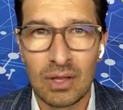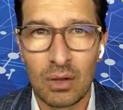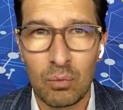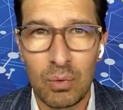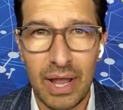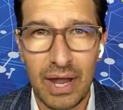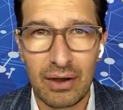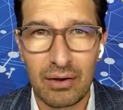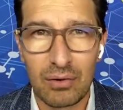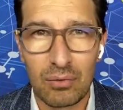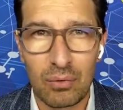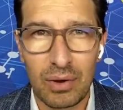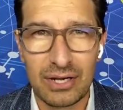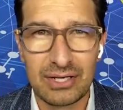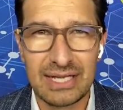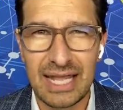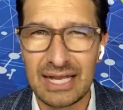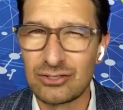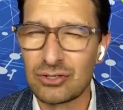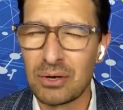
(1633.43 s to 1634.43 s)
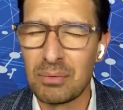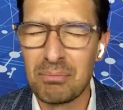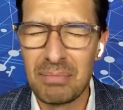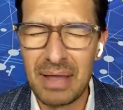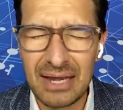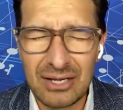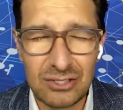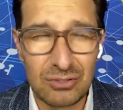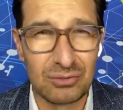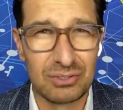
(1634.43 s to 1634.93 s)
where, where
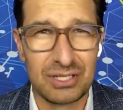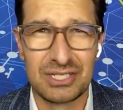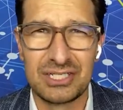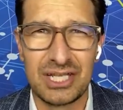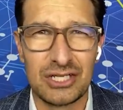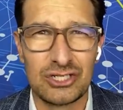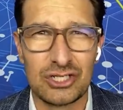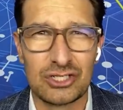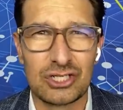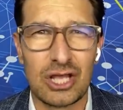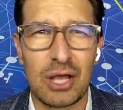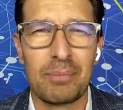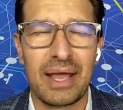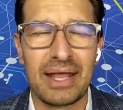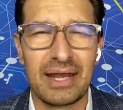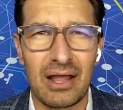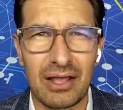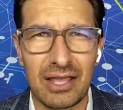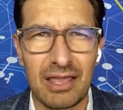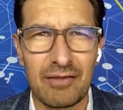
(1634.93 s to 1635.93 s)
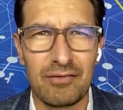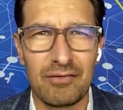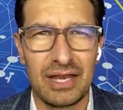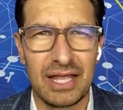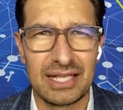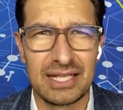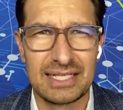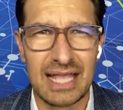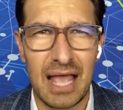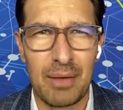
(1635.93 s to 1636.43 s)
detrimental decisions are made. I'll give you an
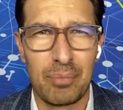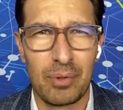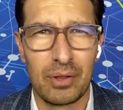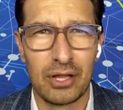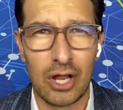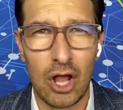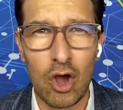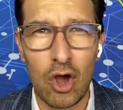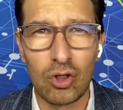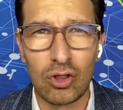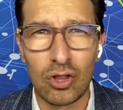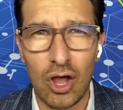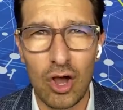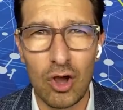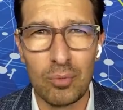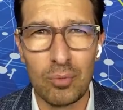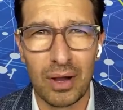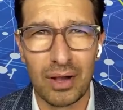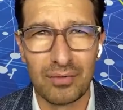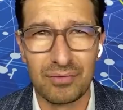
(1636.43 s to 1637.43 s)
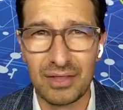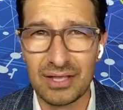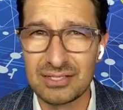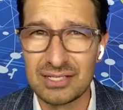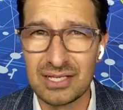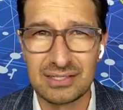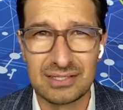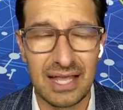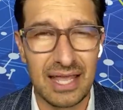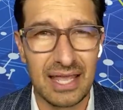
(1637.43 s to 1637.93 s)
example. In Oklahoma,
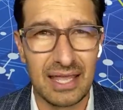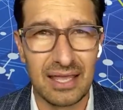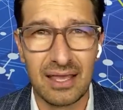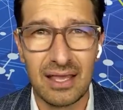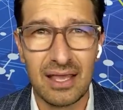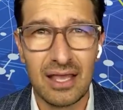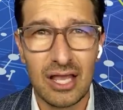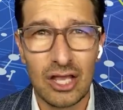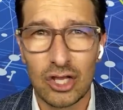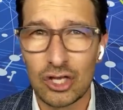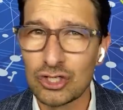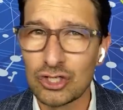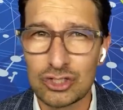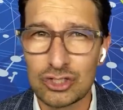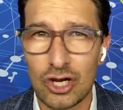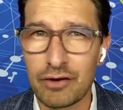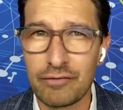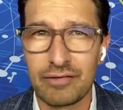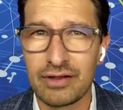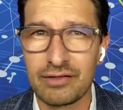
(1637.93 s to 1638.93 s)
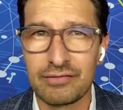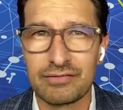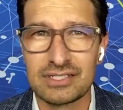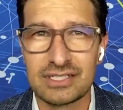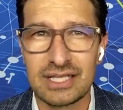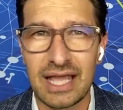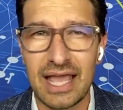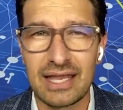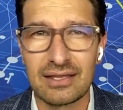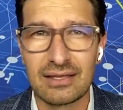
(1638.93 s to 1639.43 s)
this is a conservative
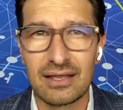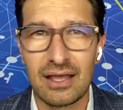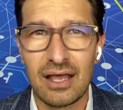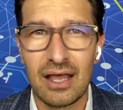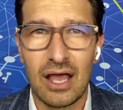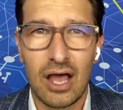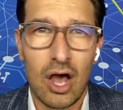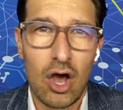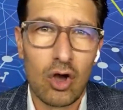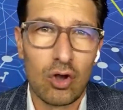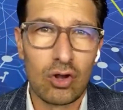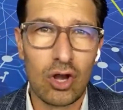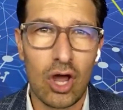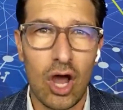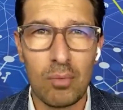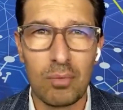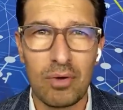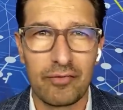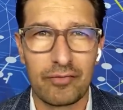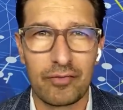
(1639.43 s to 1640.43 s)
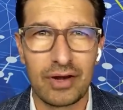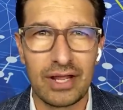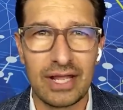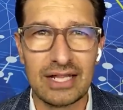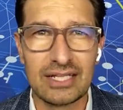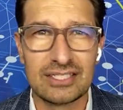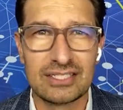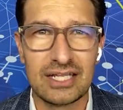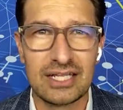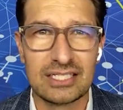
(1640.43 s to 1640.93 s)
state. Oklahoma, for
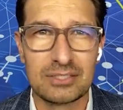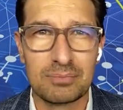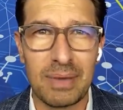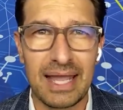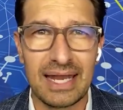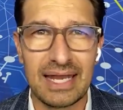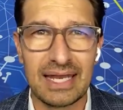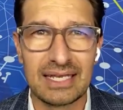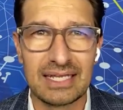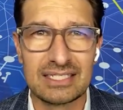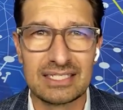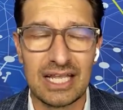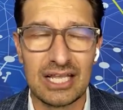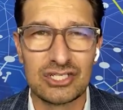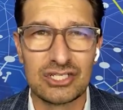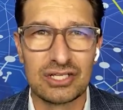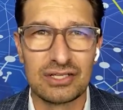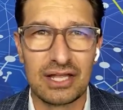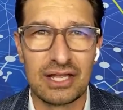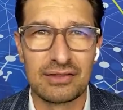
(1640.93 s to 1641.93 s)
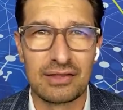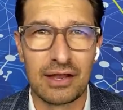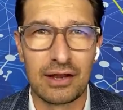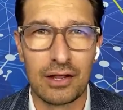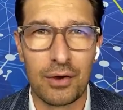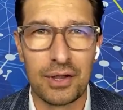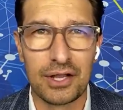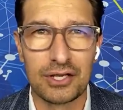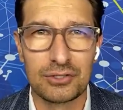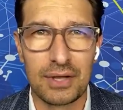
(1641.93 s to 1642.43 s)
instance, made a decision that they're
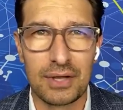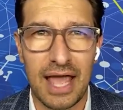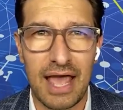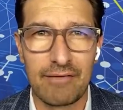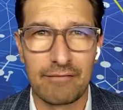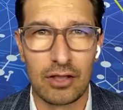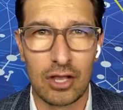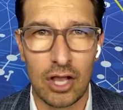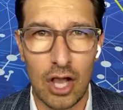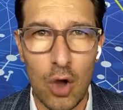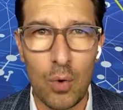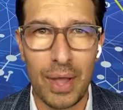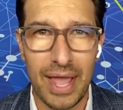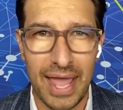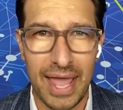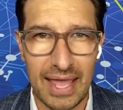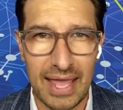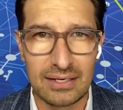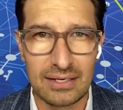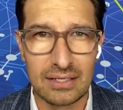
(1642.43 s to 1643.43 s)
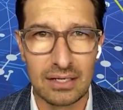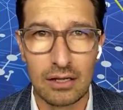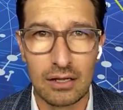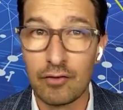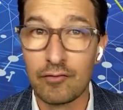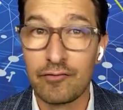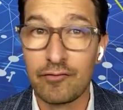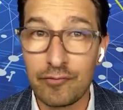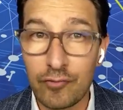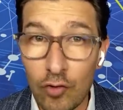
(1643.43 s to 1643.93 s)
going to have co-ed,
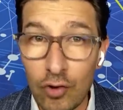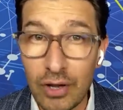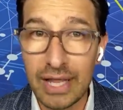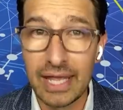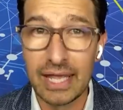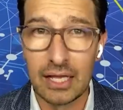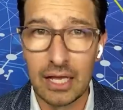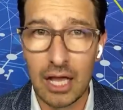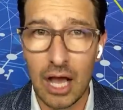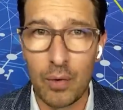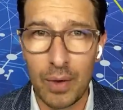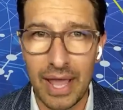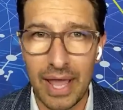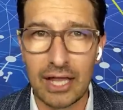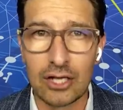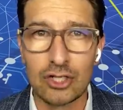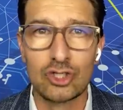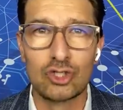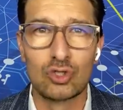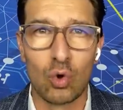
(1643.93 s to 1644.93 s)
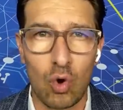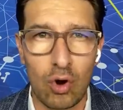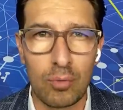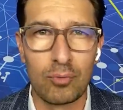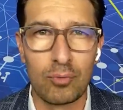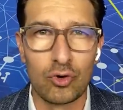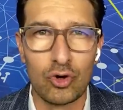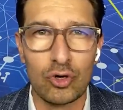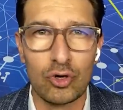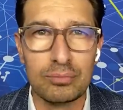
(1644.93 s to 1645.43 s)
fully co-ed
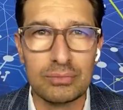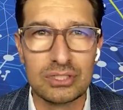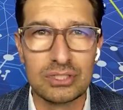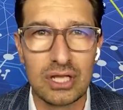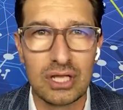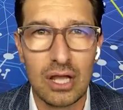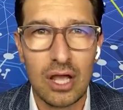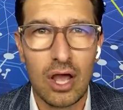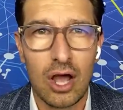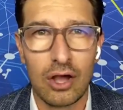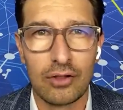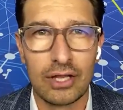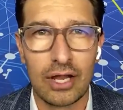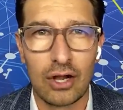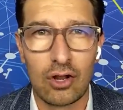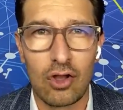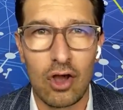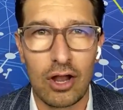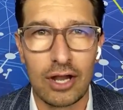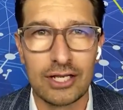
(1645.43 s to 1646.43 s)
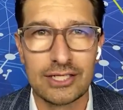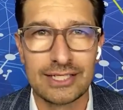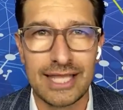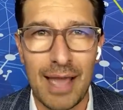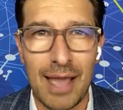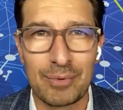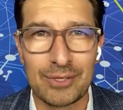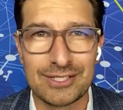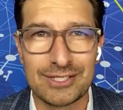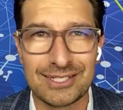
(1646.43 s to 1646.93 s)
dorm rooms on their college
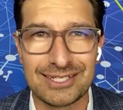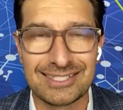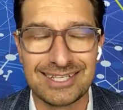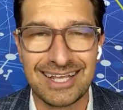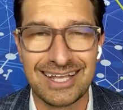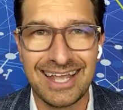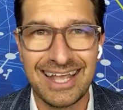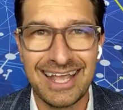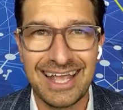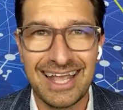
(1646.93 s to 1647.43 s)
campuses.